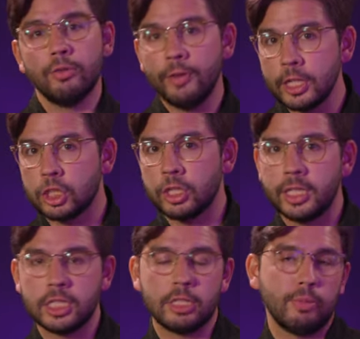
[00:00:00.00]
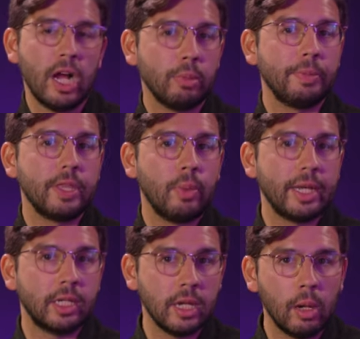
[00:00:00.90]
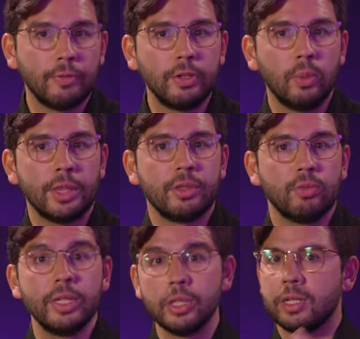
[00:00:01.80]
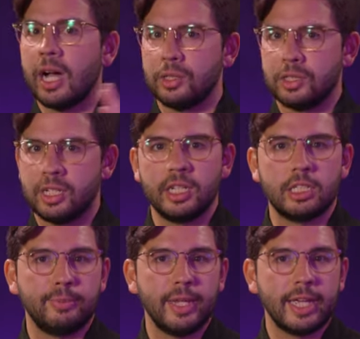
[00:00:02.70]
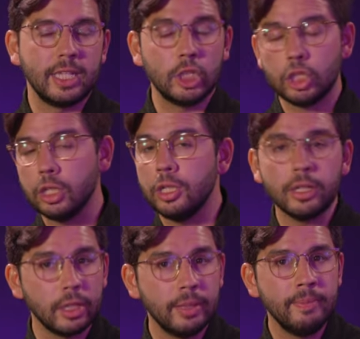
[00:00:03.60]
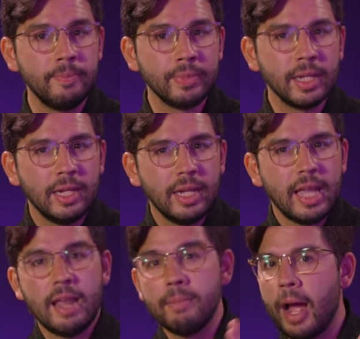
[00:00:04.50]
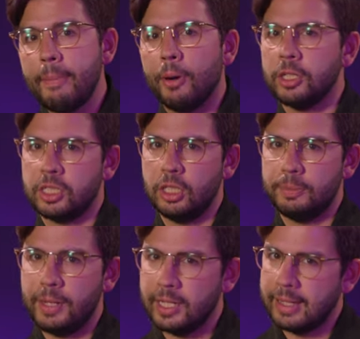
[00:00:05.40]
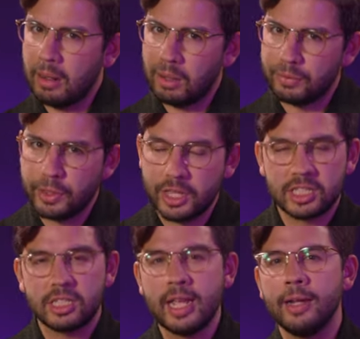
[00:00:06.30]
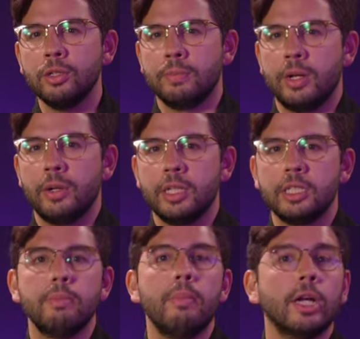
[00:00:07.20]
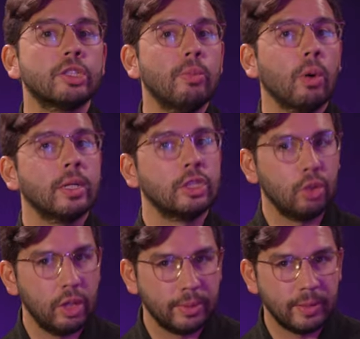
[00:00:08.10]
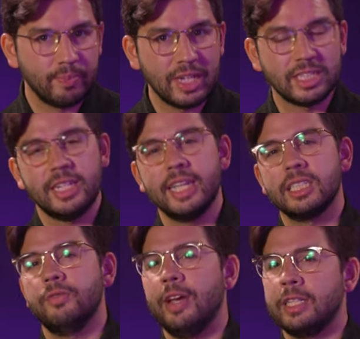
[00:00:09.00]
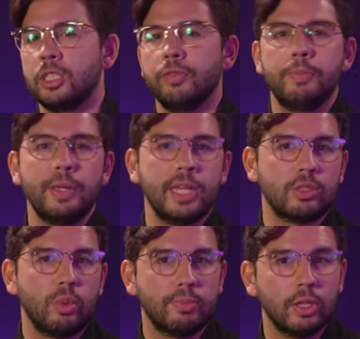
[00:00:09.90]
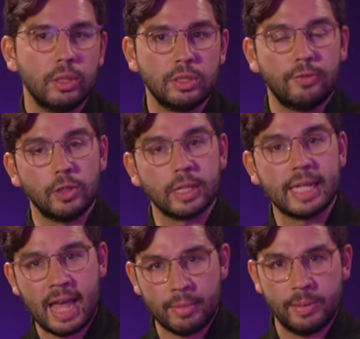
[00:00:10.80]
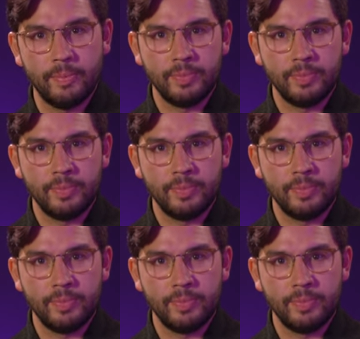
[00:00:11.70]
professionally, this is probably the way to go if you want the real colors on display, and they should look good. In my personal opinion, however, the standard mode is much more enjoyable as it takes advantage of the P X one Pro's full gamut.